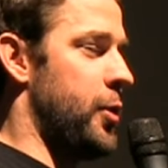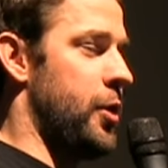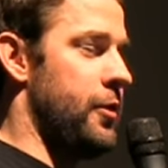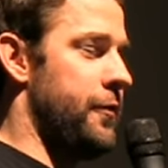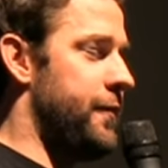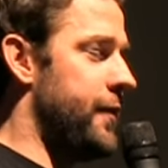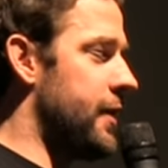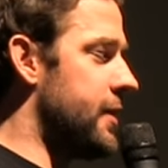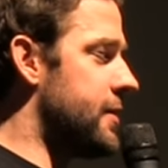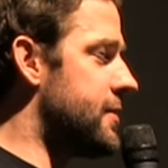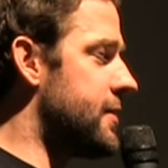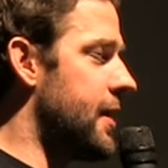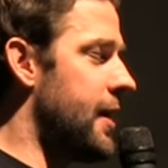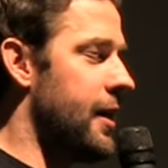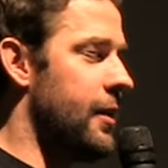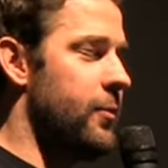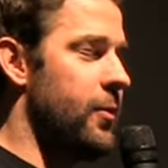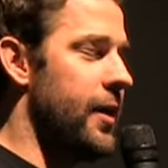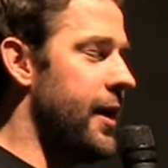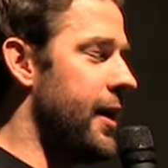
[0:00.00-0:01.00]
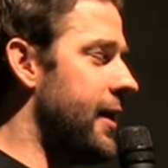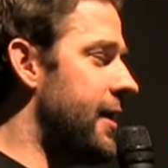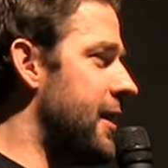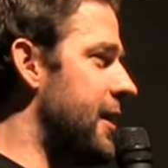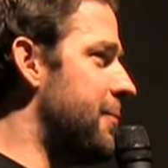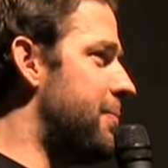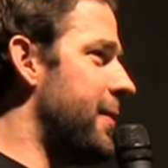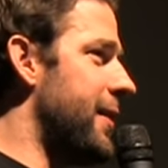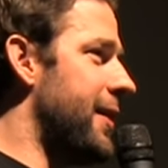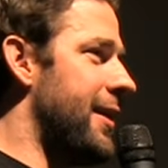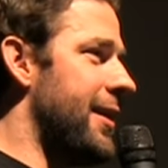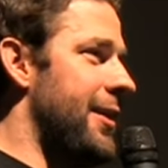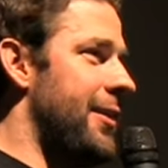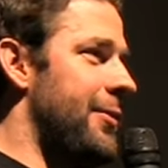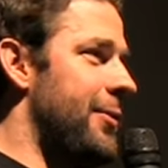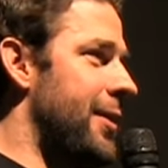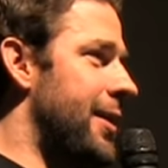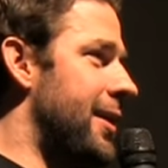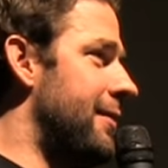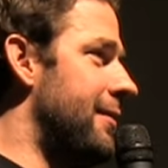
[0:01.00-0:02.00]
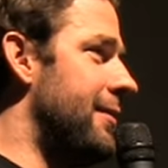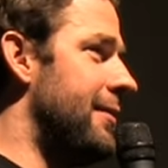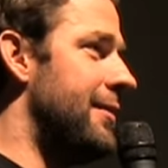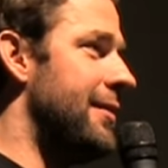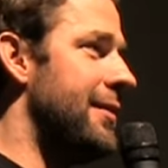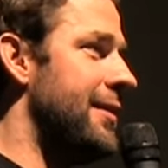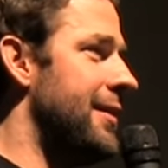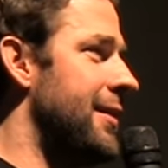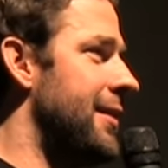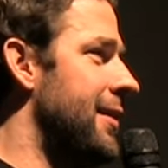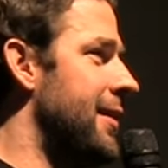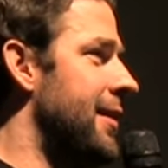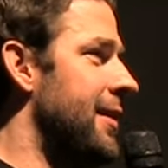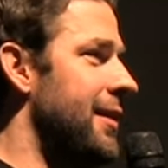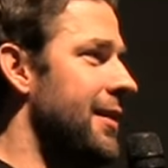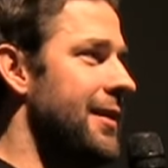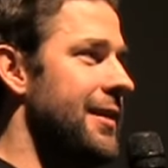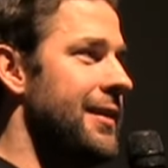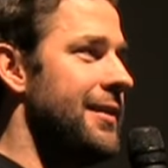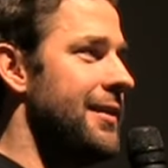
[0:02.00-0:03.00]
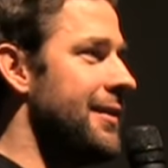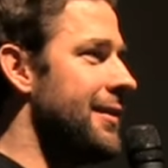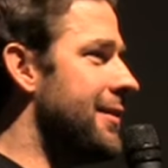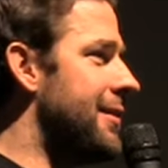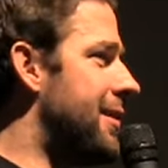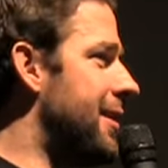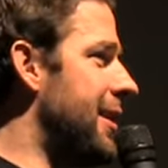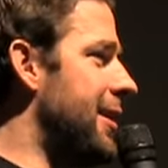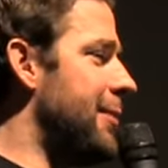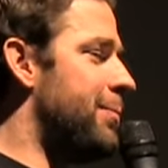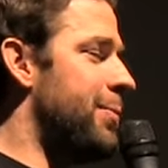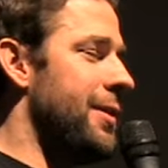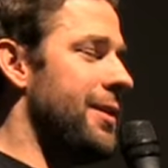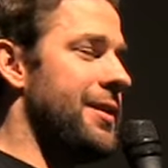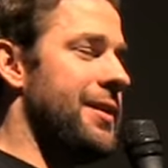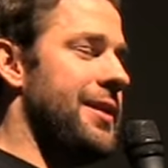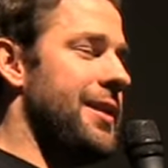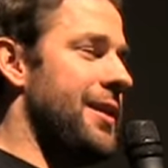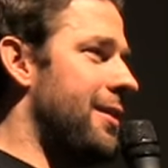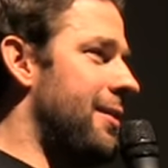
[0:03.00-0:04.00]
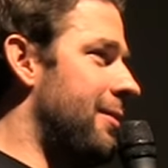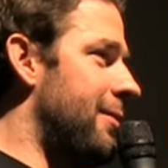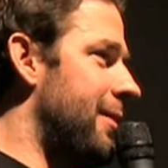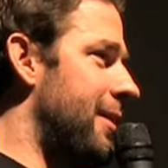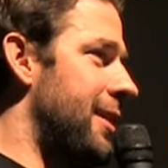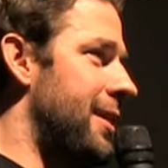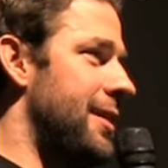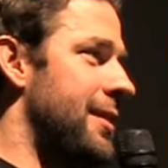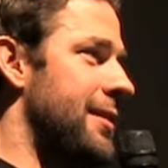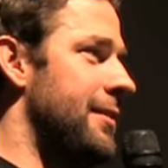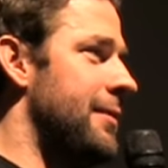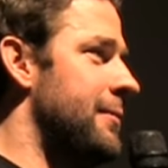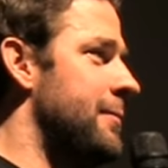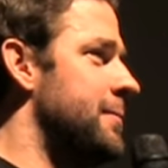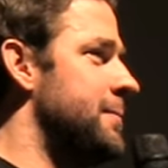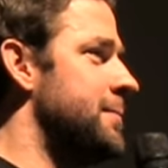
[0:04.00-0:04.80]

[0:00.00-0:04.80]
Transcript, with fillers: Perfect segue. Keep it going. Keep it going.